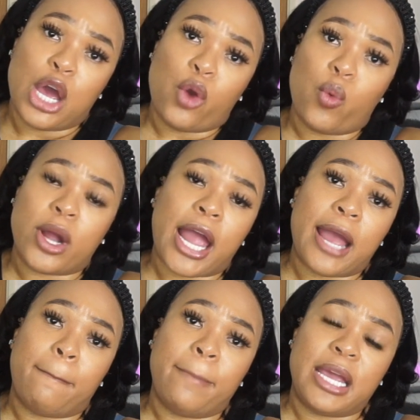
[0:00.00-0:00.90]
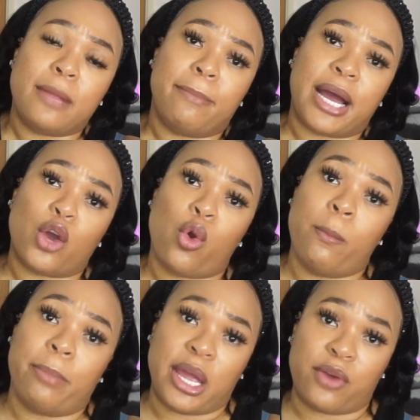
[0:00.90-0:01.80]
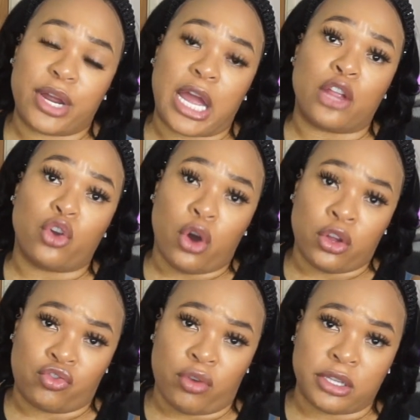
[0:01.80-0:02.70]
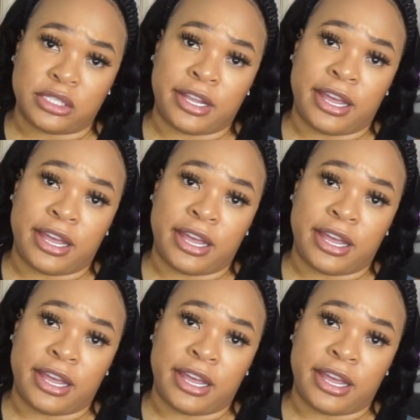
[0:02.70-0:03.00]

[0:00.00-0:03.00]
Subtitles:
what I mean by comparing and contrasting